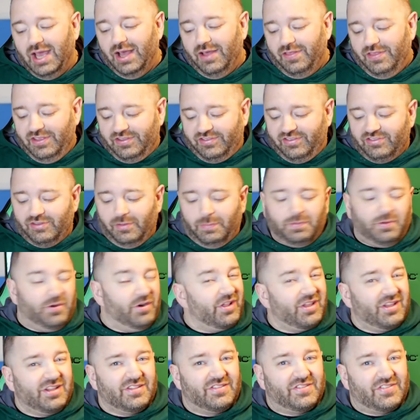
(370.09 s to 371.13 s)
This is a pretty
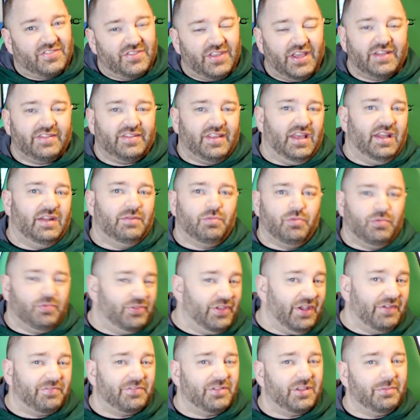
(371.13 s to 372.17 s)
good slate, and we'll
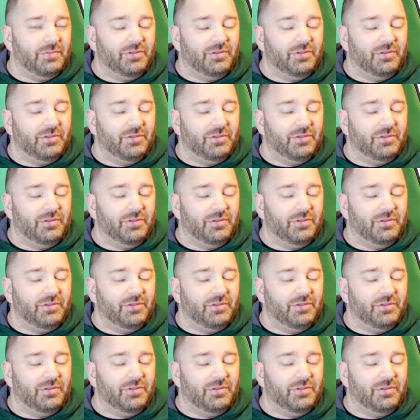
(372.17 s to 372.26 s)
definitely